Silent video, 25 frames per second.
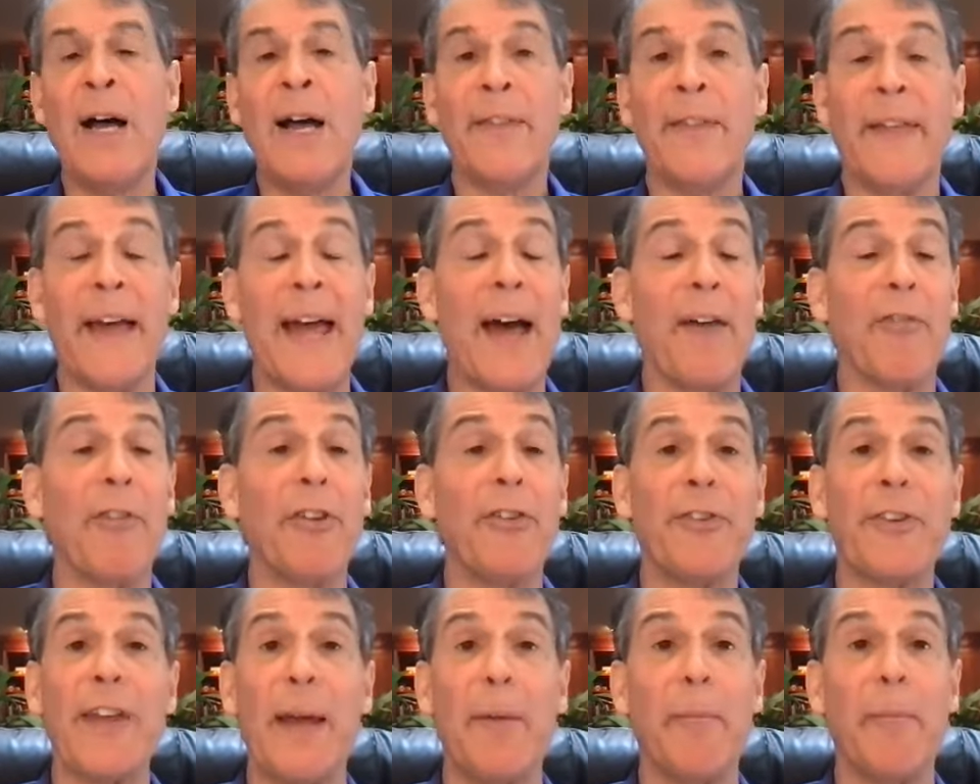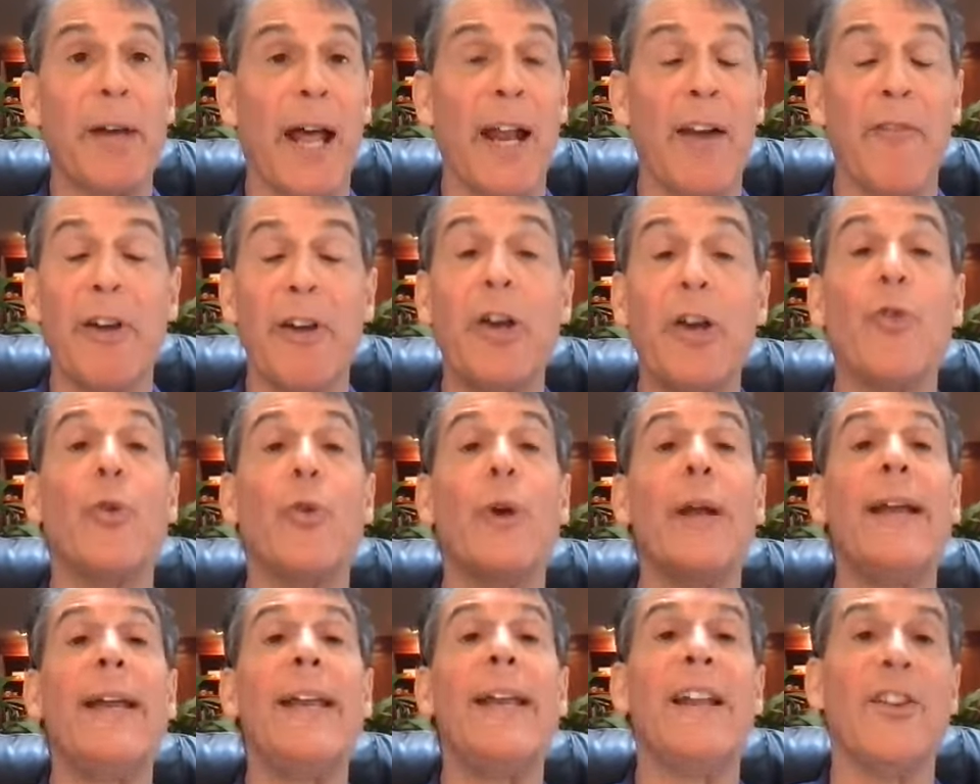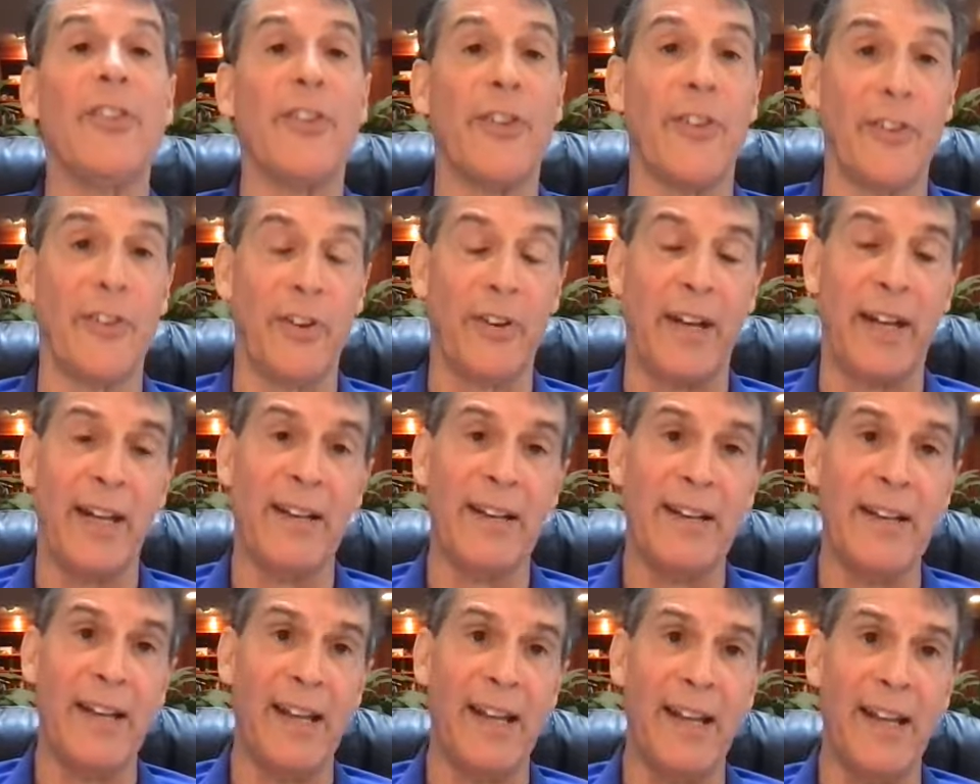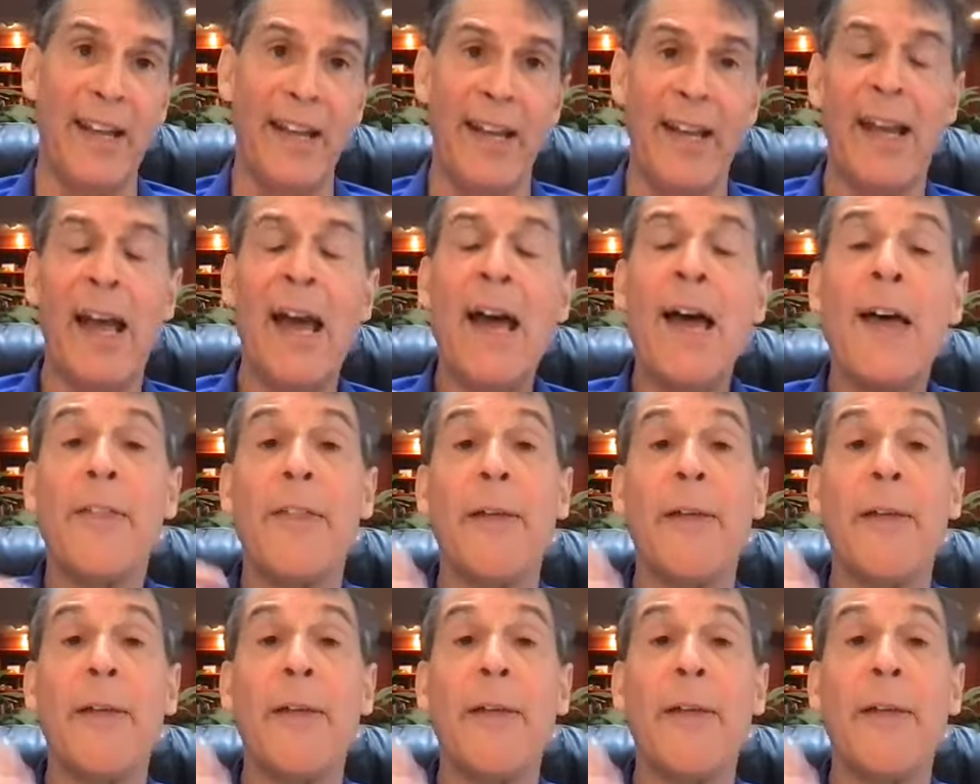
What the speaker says: They have the same kind of ingredients as an NDE.